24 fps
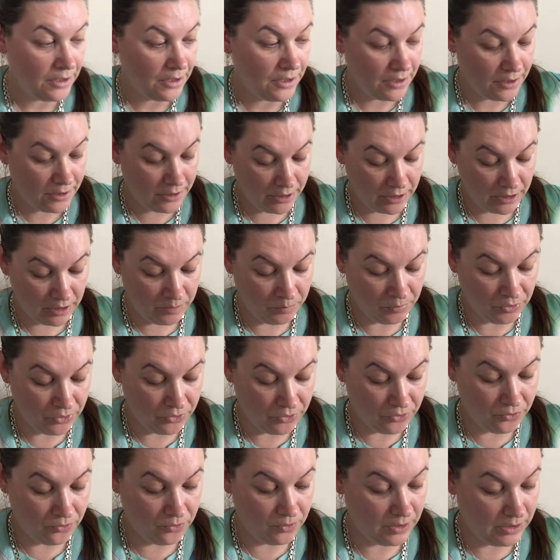I
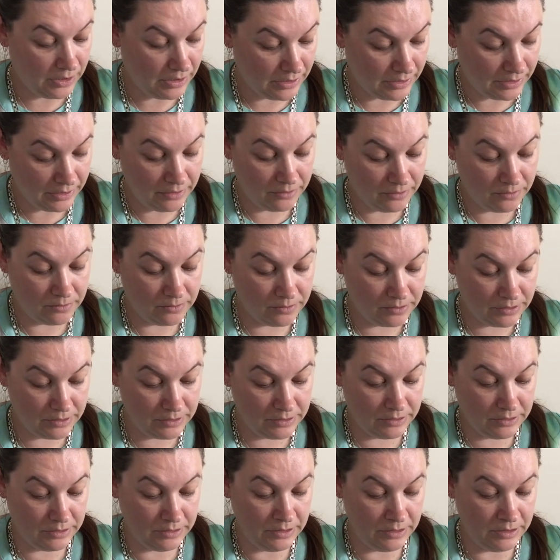pulled out,
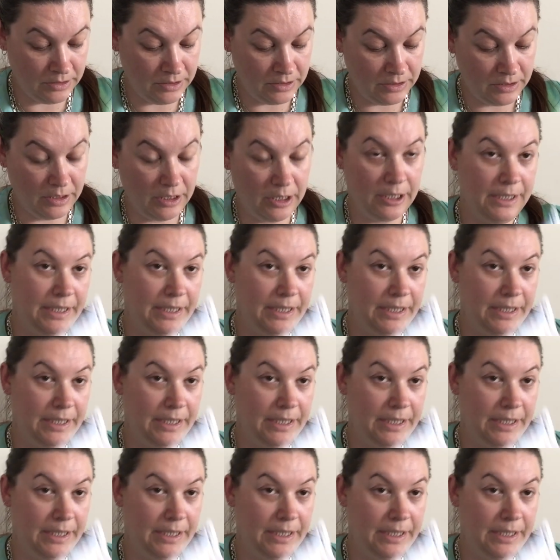I